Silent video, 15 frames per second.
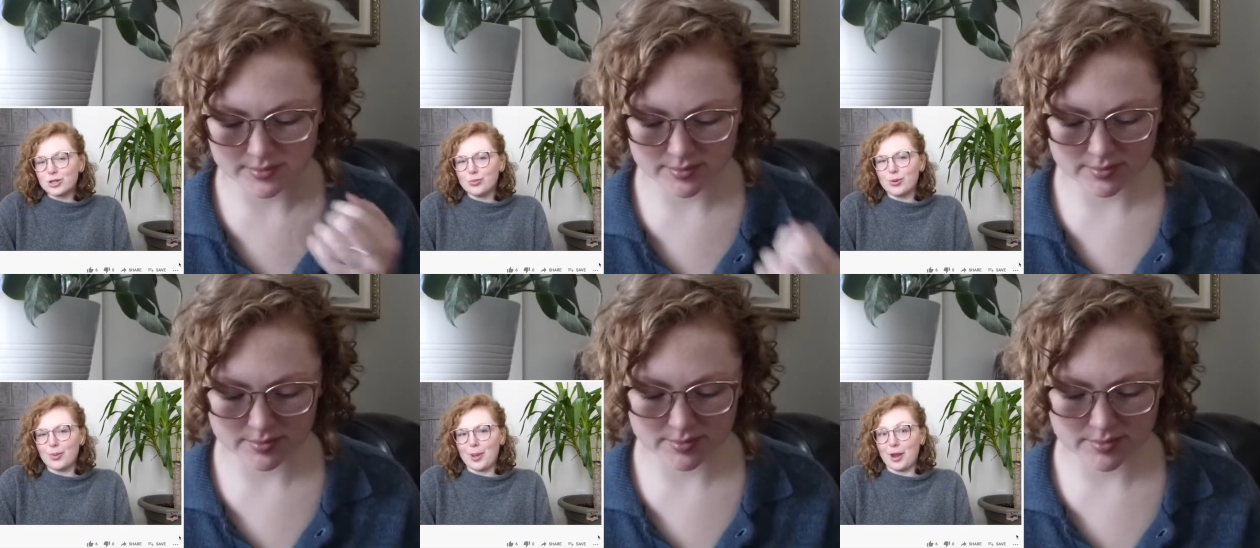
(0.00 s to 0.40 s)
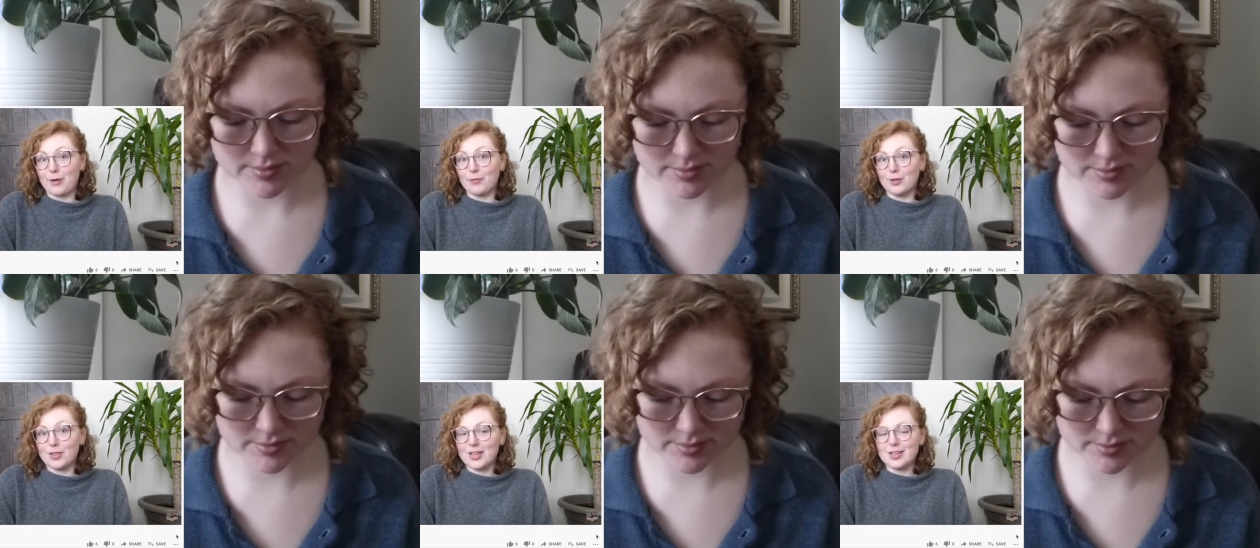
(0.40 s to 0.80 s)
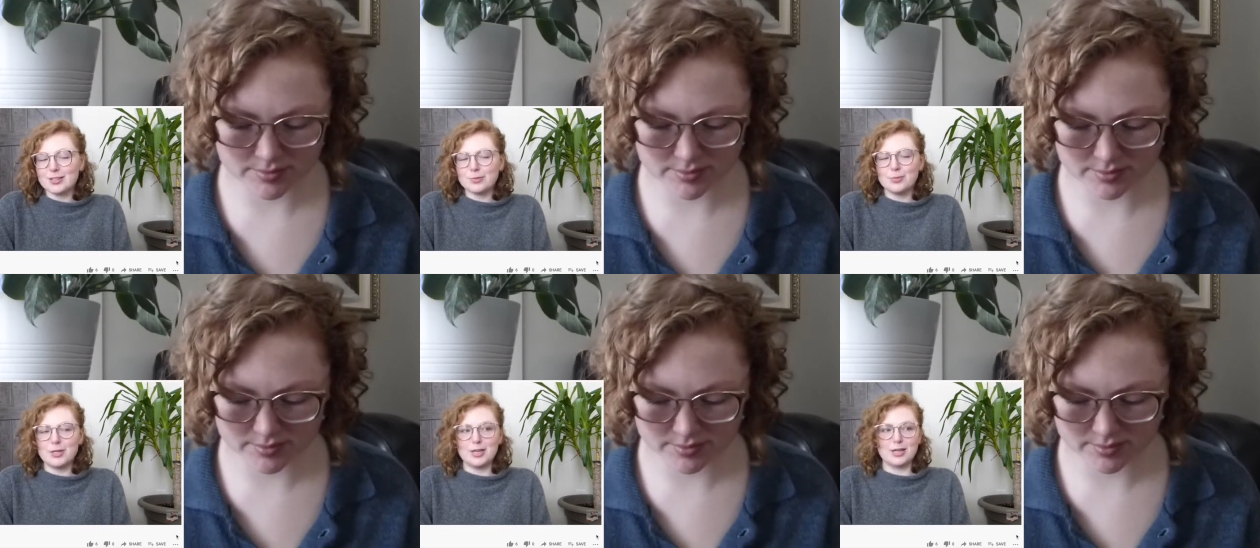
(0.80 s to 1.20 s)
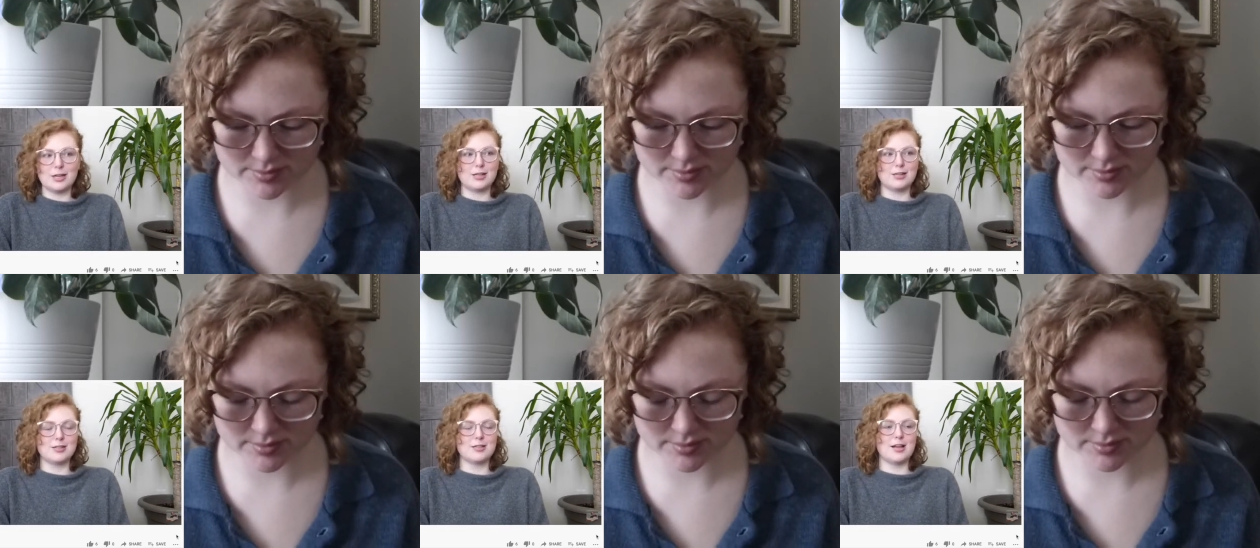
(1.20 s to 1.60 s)
Speaker 1: prepare for this
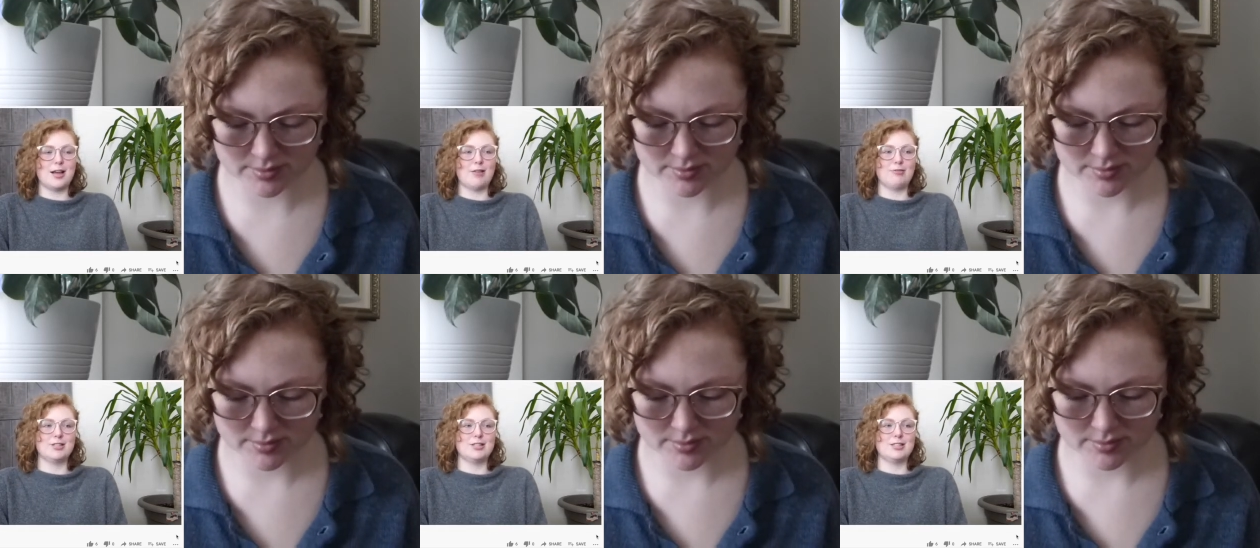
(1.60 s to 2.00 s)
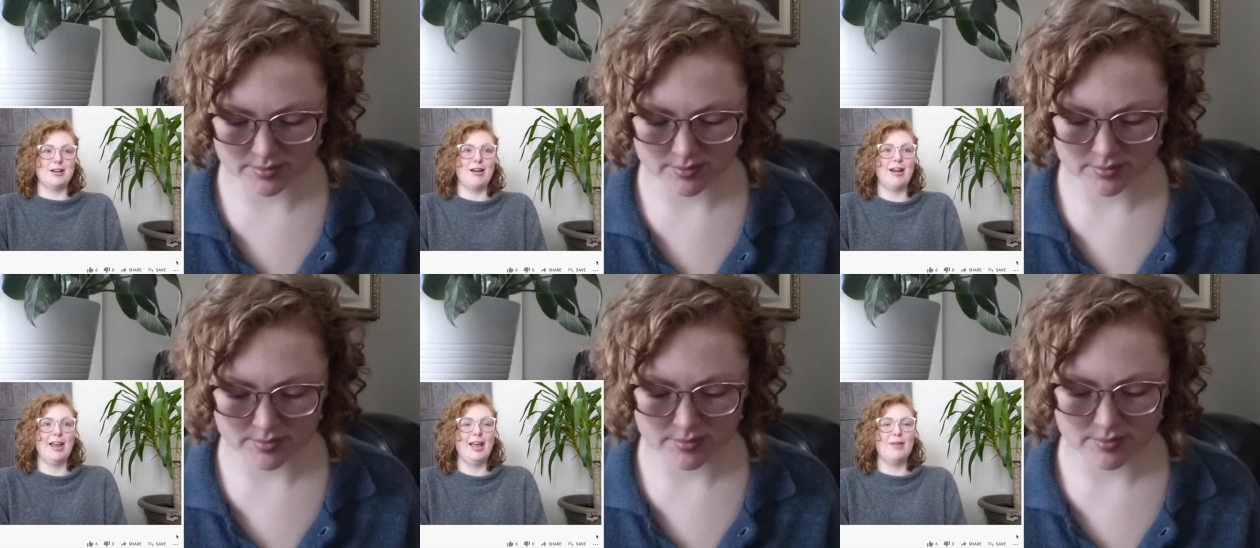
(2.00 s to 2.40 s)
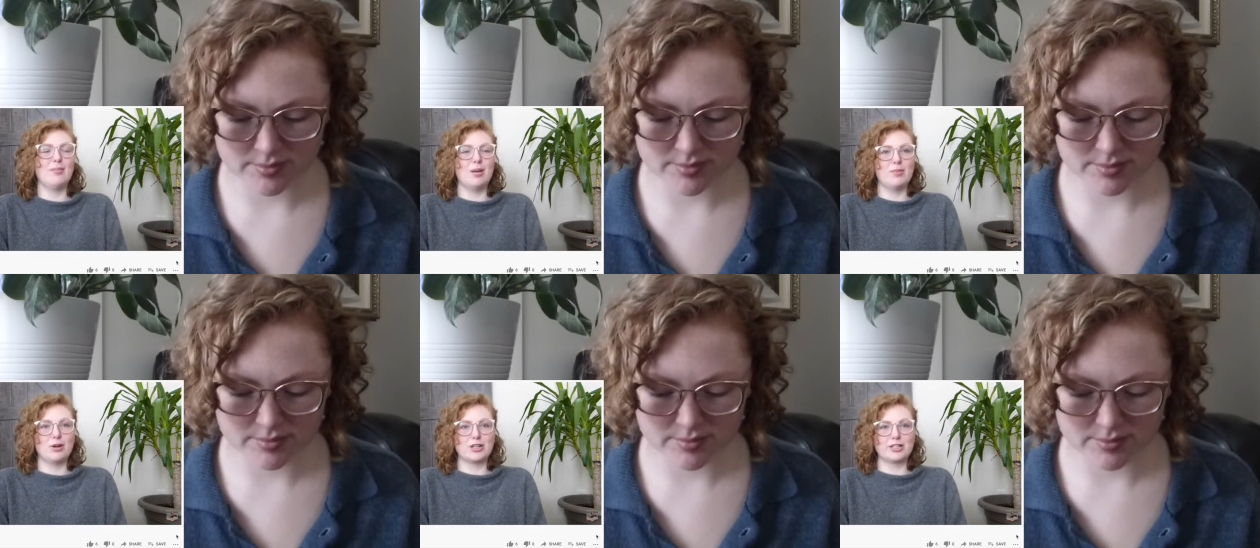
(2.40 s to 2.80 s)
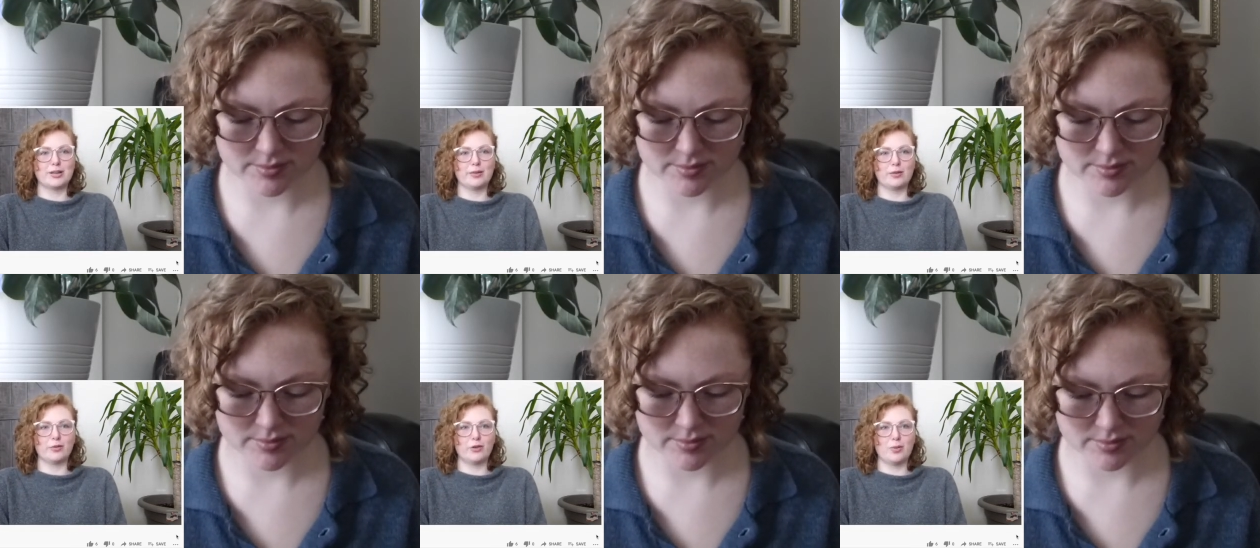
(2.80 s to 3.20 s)
because I was staring at my
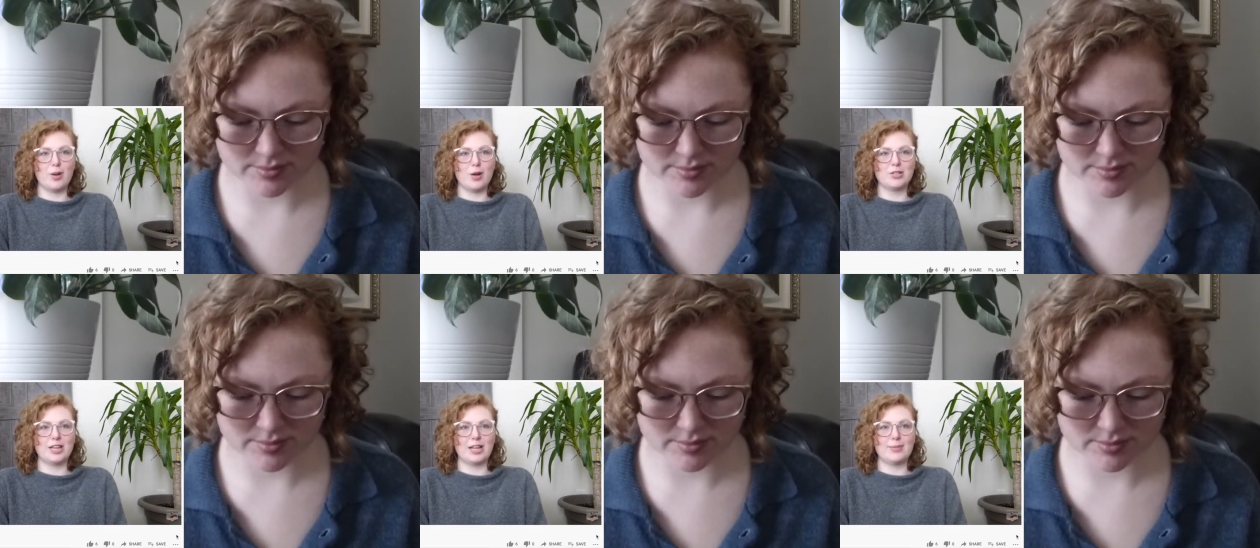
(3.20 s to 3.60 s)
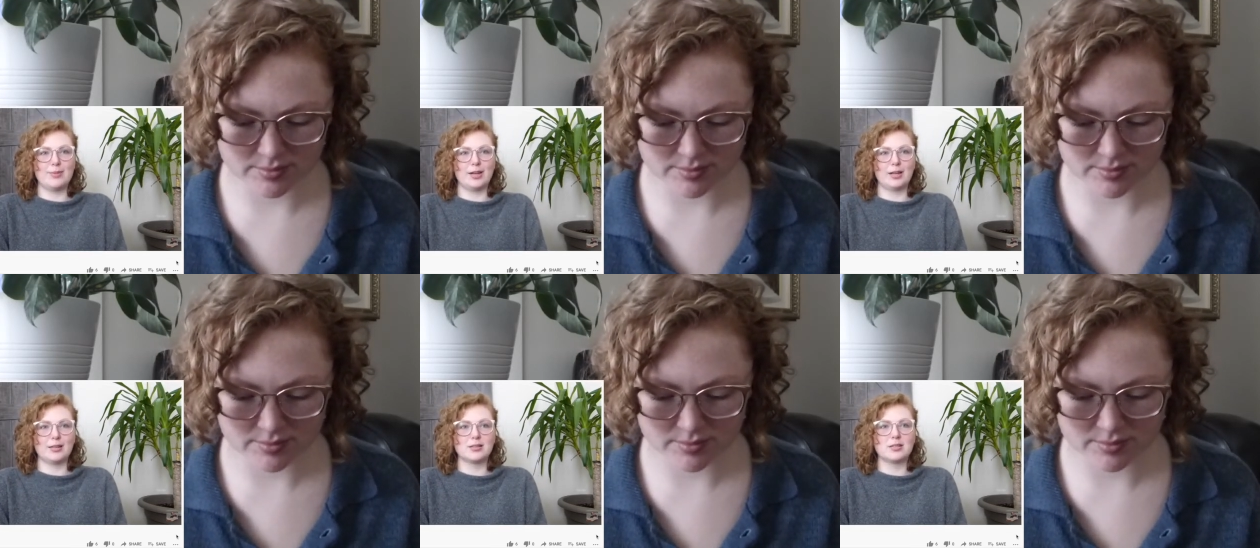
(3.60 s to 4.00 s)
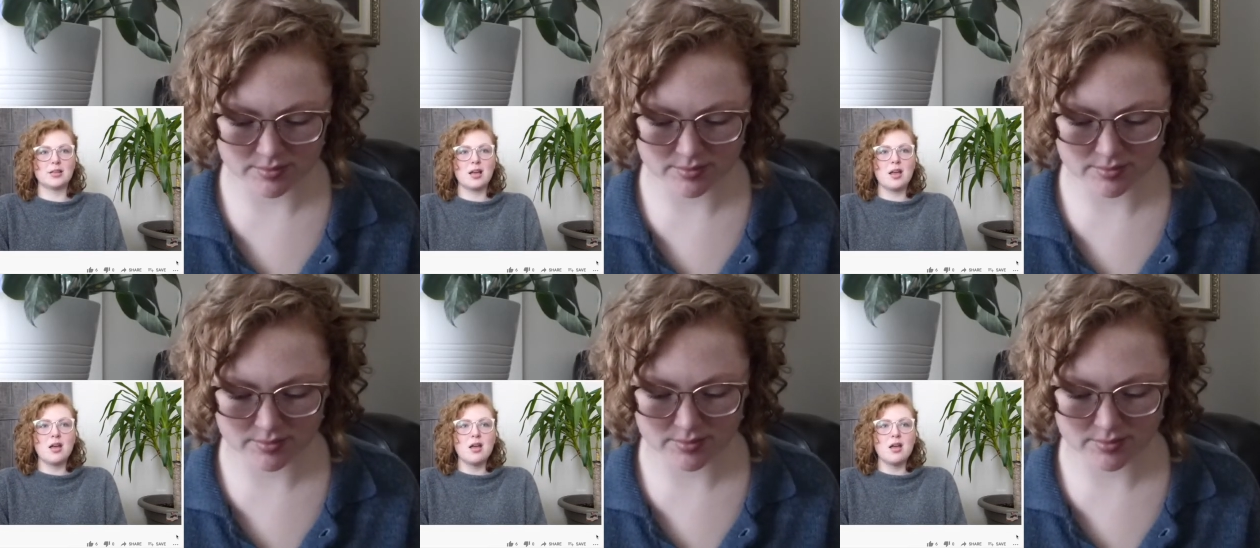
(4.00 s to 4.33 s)
bookshelves for about 10 minutes,